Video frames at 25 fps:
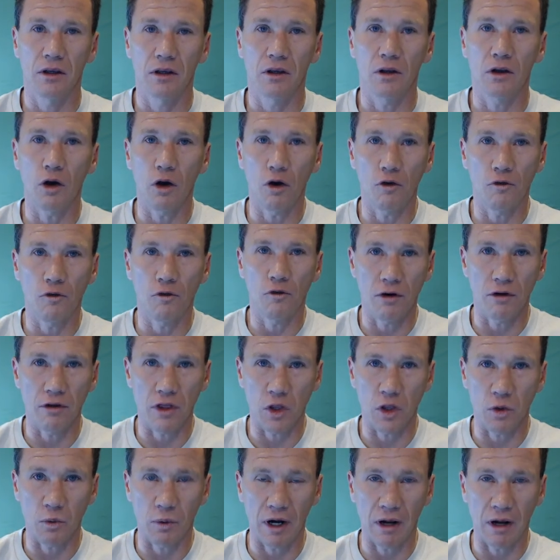go further
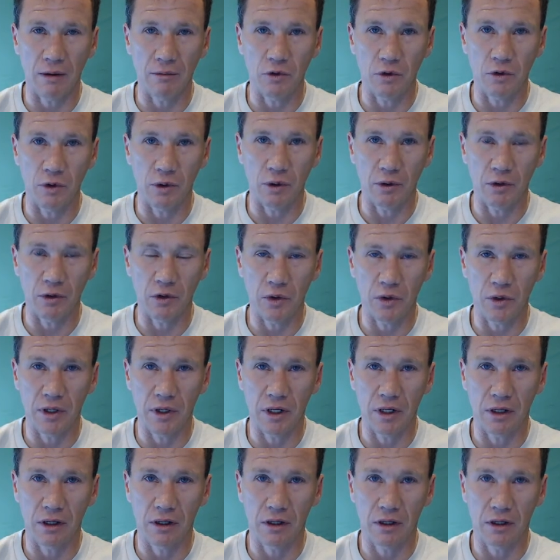than what I'm doing with you
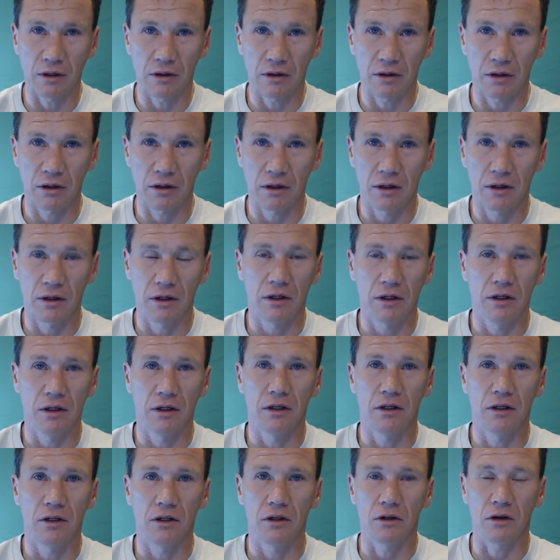here.
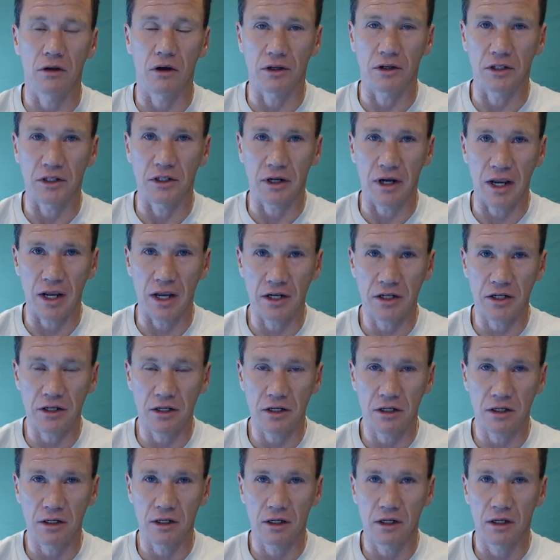Talk to your
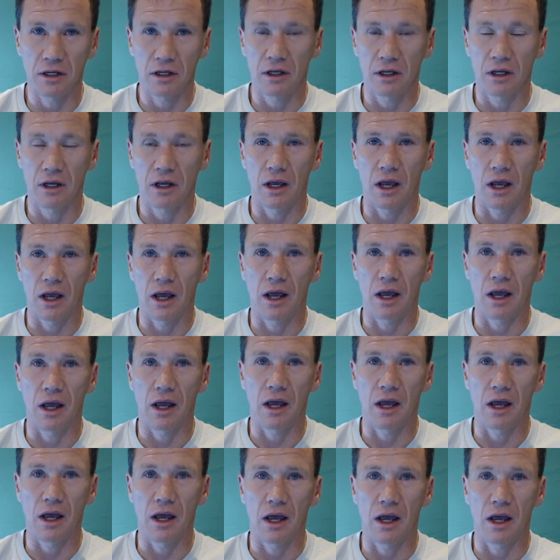agent.
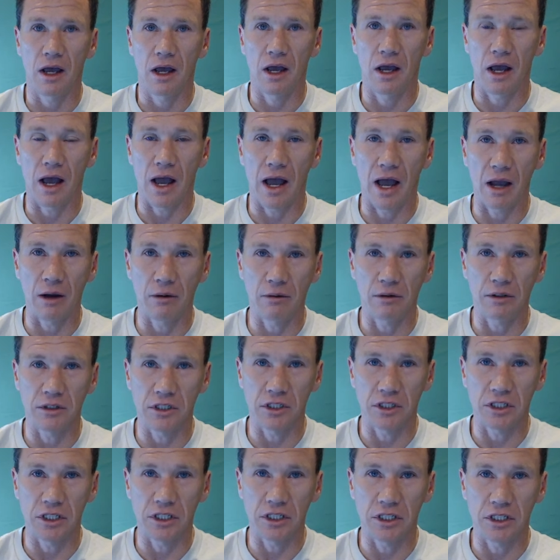I would
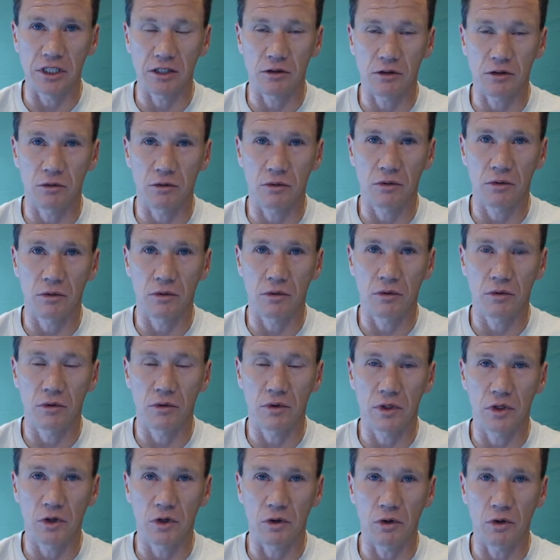suggest
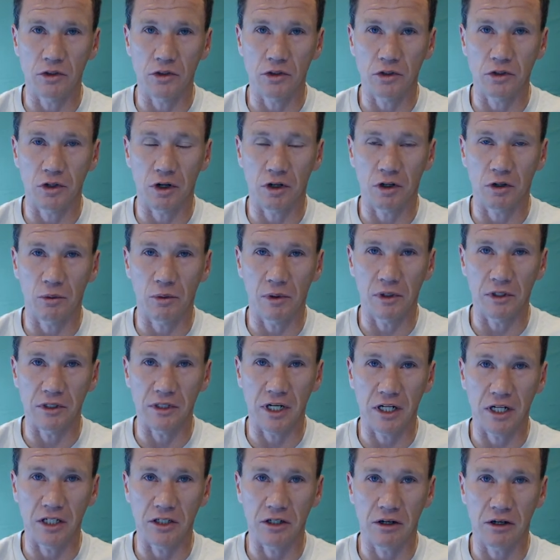you also talk to a real
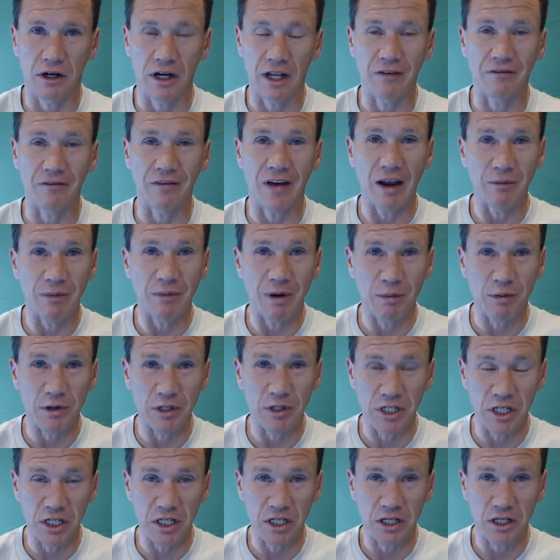estate attorney. If I'm
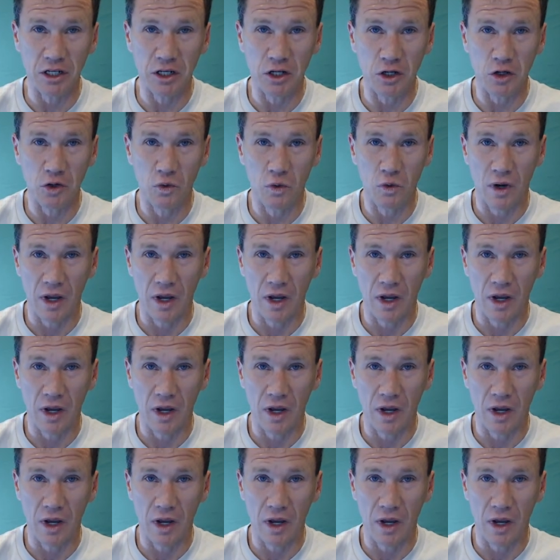representing you